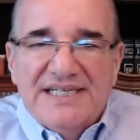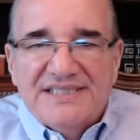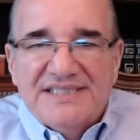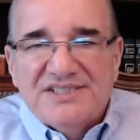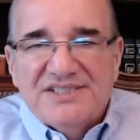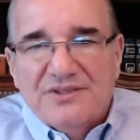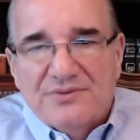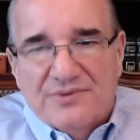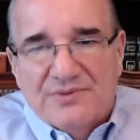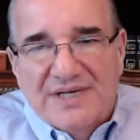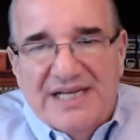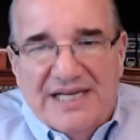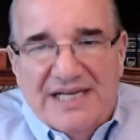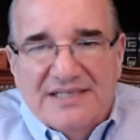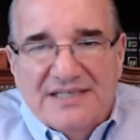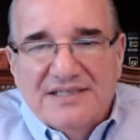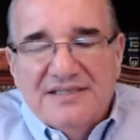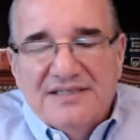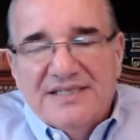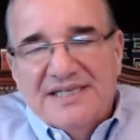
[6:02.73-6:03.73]

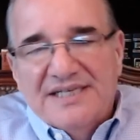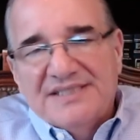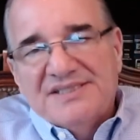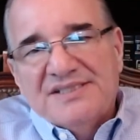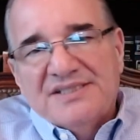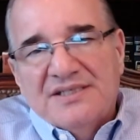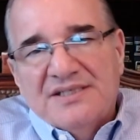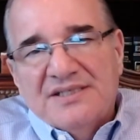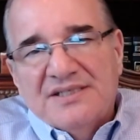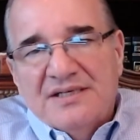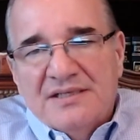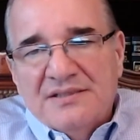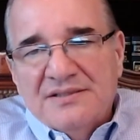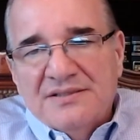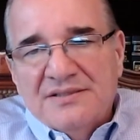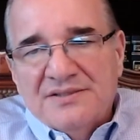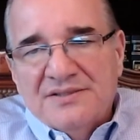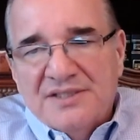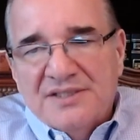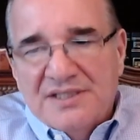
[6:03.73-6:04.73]
Iran. That's
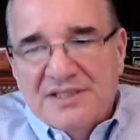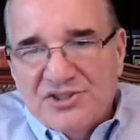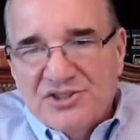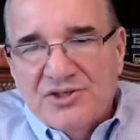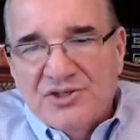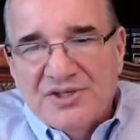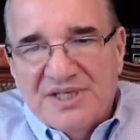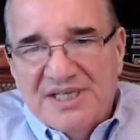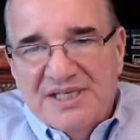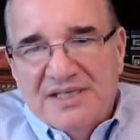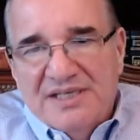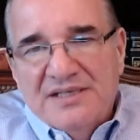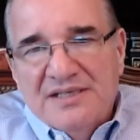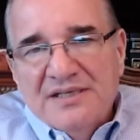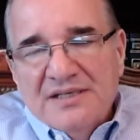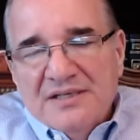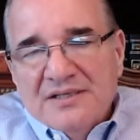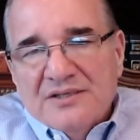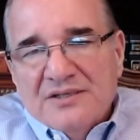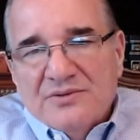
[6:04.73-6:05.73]
Turkey,
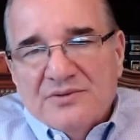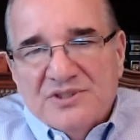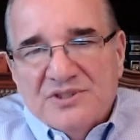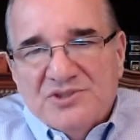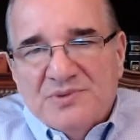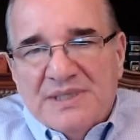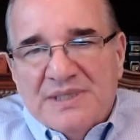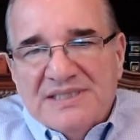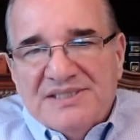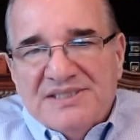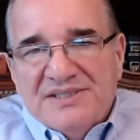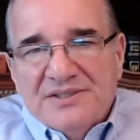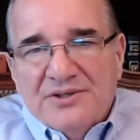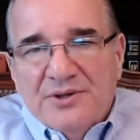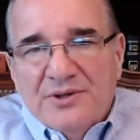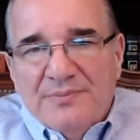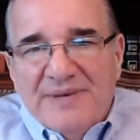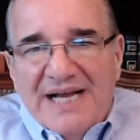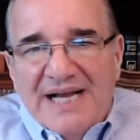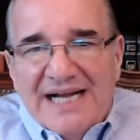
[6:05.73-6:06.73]
which wants to
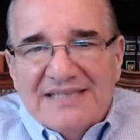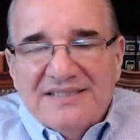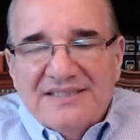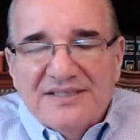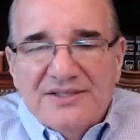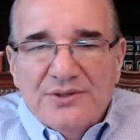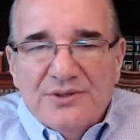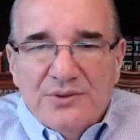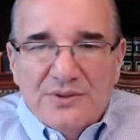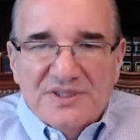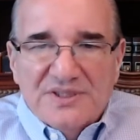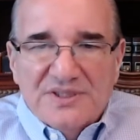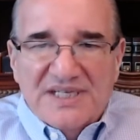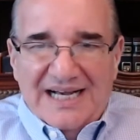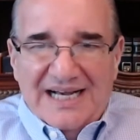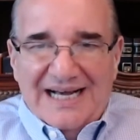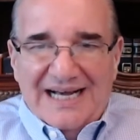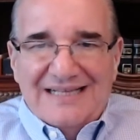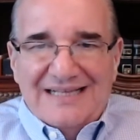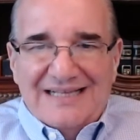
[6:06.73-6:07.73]
go back to the old
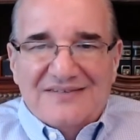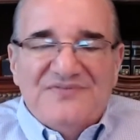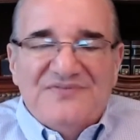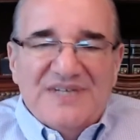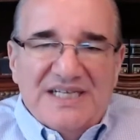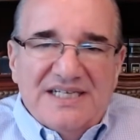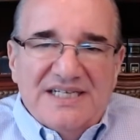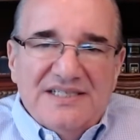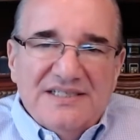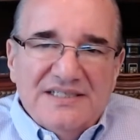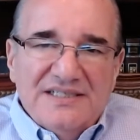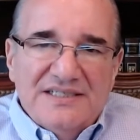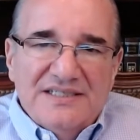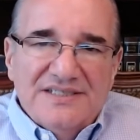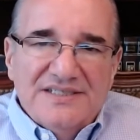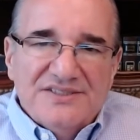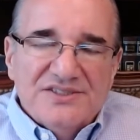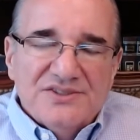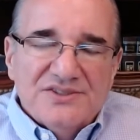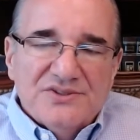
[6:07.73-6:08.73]
caliphate, and
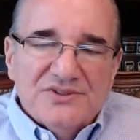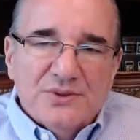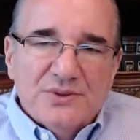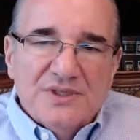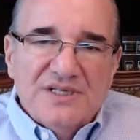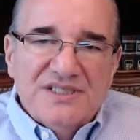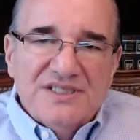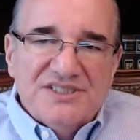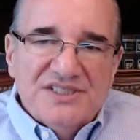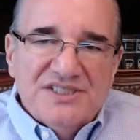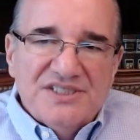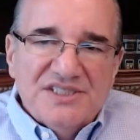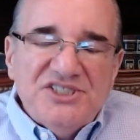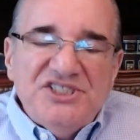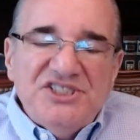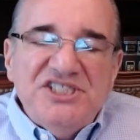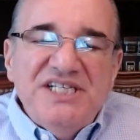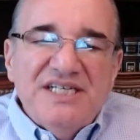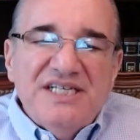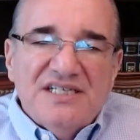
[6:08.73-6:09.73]
it's a
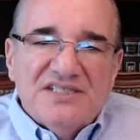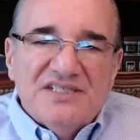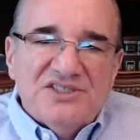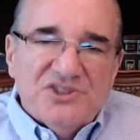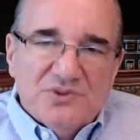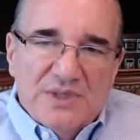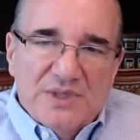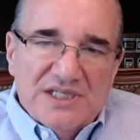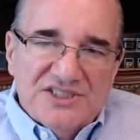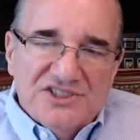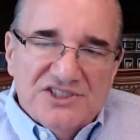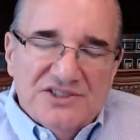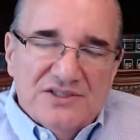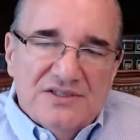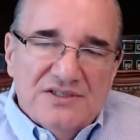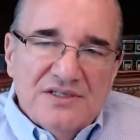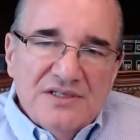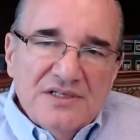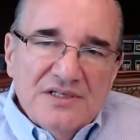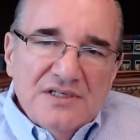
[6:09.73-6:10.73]
Shia
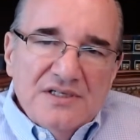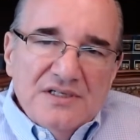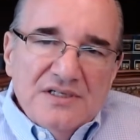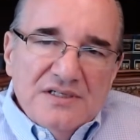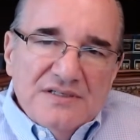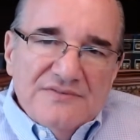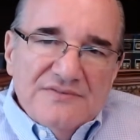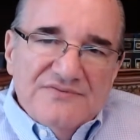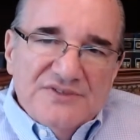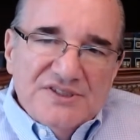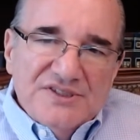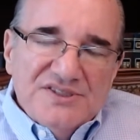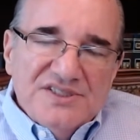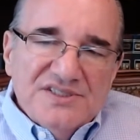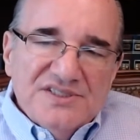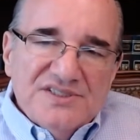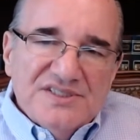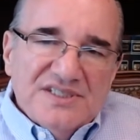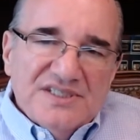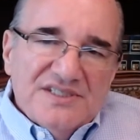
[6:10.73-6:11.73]
structure
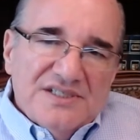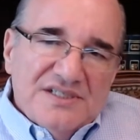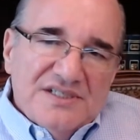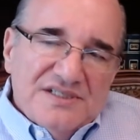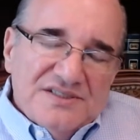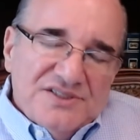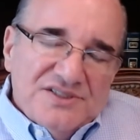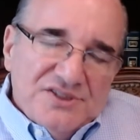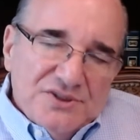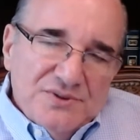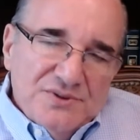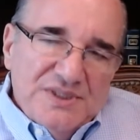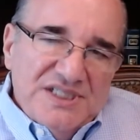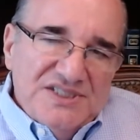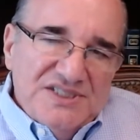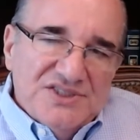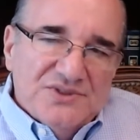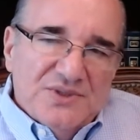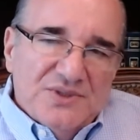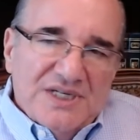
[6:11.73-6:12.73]
versus a Sunni
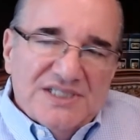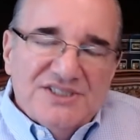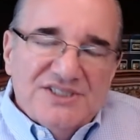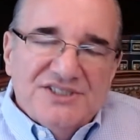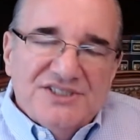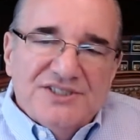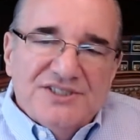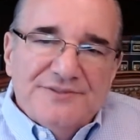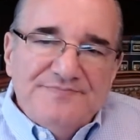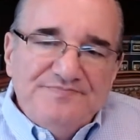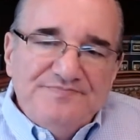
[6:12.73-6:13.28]
structure.